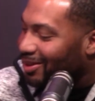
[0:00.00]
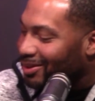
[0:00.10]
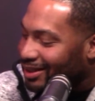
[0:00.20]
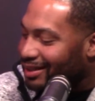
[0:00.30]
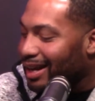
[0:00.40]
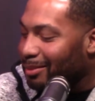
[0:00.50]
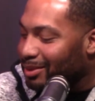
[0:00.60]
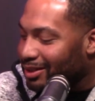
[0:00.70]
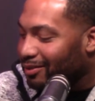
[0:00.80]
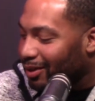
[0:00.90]

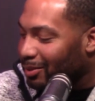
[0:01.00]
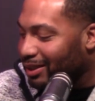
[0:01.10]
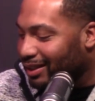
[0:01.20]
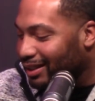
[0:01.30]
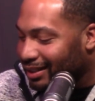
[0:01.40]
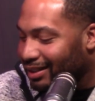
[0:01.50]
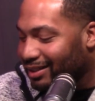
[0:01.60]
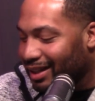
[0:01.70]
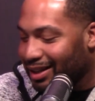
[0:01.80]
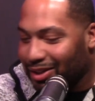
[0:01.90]
established if I would have did this,
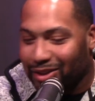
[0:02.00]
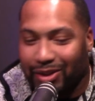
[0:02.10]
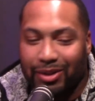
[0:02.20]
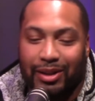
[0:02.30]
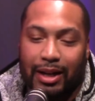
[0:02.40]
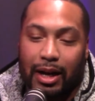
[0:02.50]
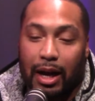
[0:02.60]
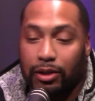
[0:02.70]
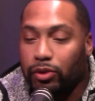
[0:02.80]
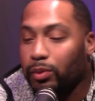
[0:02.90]
that, and the third.
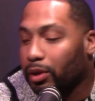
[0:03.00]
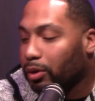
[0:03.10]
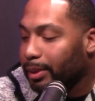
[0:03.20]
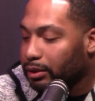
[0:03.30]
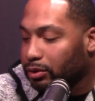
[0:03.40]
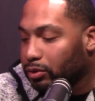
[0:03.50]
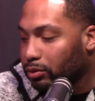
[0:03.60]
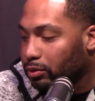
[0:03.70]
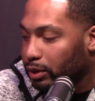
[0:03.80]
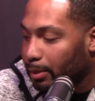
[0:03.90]
I do want to go back to
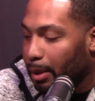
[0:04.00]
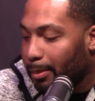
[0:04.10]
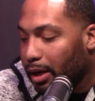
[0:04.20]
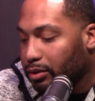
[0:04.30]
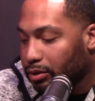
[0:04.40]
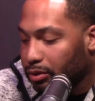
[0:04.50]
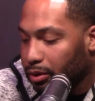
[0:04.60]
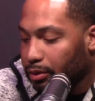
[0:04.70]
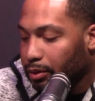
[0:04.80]
school to get my master's though,